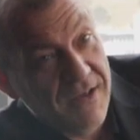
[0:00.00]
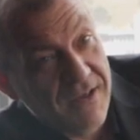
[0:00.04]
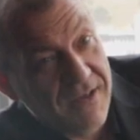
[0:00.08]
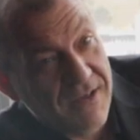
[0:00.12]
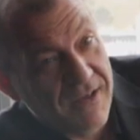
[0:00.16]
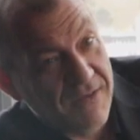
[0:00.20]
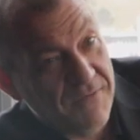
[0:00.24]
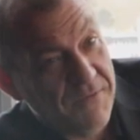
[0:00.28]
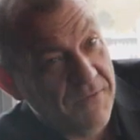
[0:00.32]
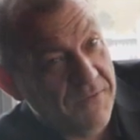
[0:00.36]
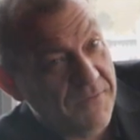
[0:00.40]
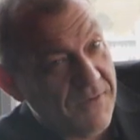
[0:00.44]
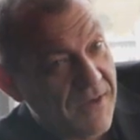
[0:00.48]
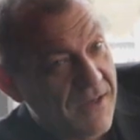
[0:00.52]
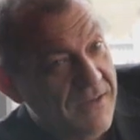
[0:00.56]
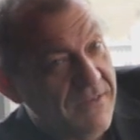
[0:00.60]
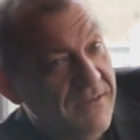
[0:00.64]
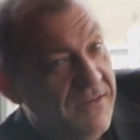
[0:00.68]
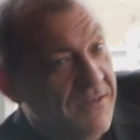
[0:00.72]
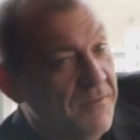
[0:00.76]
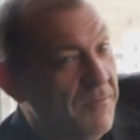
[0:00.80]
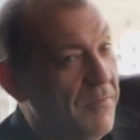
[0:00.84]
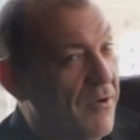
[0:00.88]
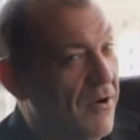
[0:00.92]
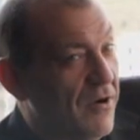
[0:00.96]
If you fancy
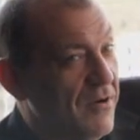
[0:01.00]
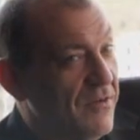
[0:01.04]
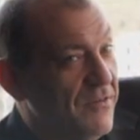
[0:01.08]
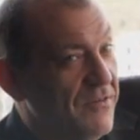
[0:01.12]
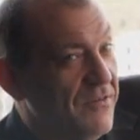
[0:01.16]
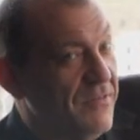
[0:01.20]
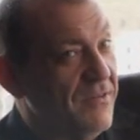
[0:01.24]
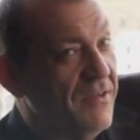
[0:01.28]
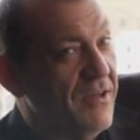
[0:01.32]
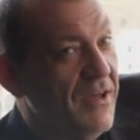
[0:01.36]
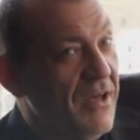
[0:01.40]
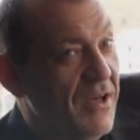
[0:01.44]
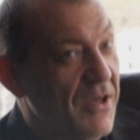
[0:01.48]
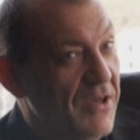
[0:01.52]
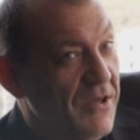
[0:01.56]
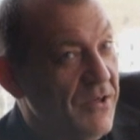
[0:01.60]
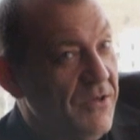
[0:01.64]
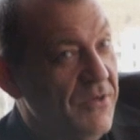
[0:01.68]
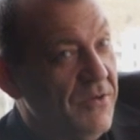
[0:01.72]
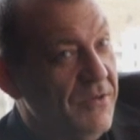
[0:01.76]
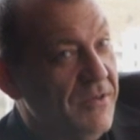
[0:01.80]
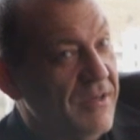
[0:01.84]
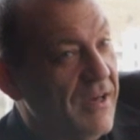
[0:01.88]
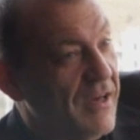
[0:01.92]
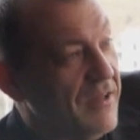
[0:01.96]
the Boks,
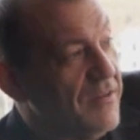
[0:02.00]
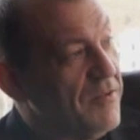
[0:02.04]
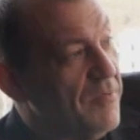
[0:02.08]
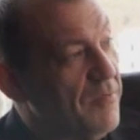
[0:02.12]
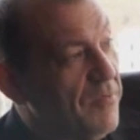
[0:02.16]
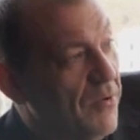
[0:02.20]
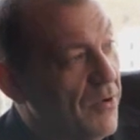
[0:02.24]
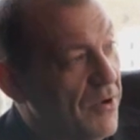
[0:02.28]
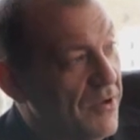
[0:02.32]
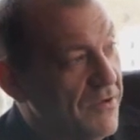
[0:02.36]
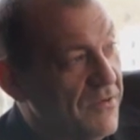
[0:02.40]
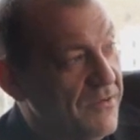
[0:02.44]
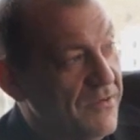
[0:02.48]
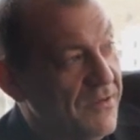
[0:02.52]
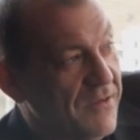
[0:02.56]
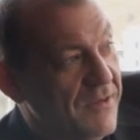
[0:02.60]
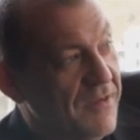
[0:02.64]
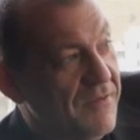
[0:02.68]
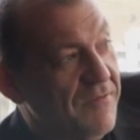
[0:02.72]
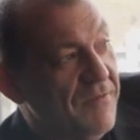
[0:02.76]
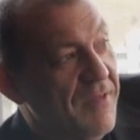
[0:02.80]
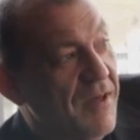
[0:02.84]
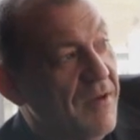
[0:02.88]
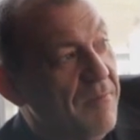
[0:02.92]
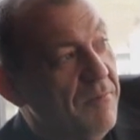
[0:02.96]
you take the points. You
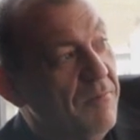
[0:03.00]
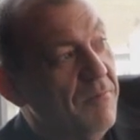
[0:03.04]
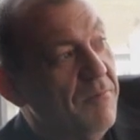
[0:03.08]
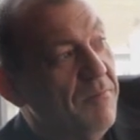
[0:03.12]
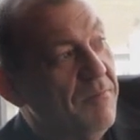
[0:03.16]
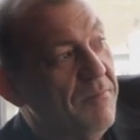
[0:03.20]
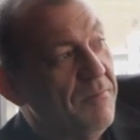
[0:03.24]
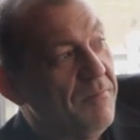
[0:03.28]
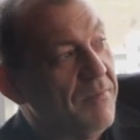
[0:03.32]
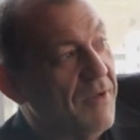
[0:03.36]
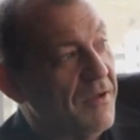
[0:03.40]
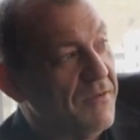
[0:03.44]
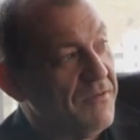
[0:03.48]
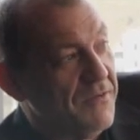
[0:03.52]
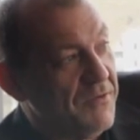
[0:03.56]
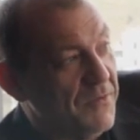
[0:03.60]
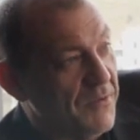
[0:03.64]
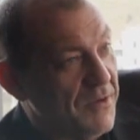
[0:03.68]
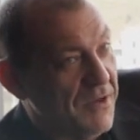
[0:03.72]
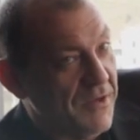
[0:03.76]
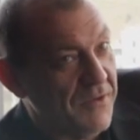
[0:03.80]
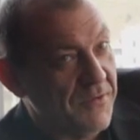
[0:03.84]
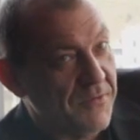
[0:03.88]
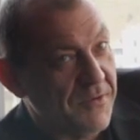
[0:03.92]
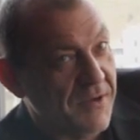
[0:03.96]
give them plus
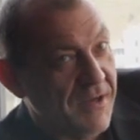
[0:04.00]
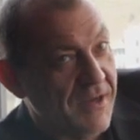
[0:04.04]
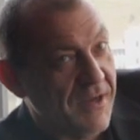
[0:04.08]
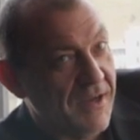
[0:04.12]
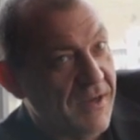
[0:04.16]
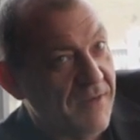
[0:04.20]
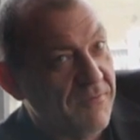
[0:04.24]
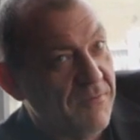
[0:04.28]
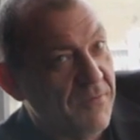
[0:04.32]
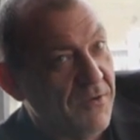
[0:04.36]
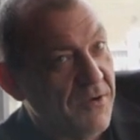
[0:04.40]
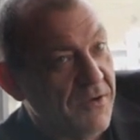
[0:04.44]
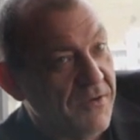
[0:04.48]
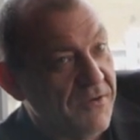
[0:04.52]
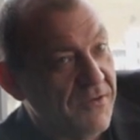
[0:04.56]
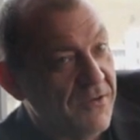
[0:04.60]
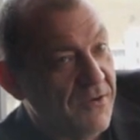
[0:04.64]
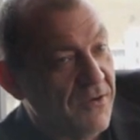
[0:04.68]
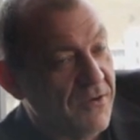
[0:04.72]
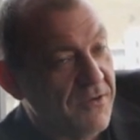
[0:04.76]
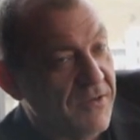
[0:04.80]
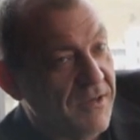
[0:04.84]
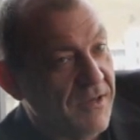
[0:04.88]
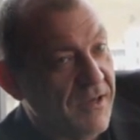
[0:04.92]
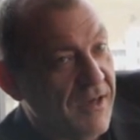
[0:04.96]
23 and a half points to
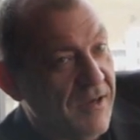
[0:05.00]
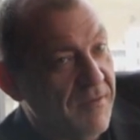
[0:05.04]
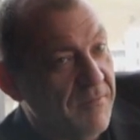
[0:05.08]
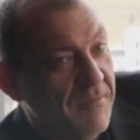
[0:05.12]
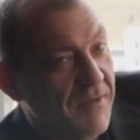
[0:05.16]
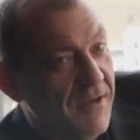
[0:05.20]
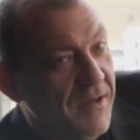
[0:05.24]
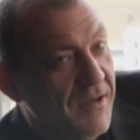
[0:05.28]
start the game.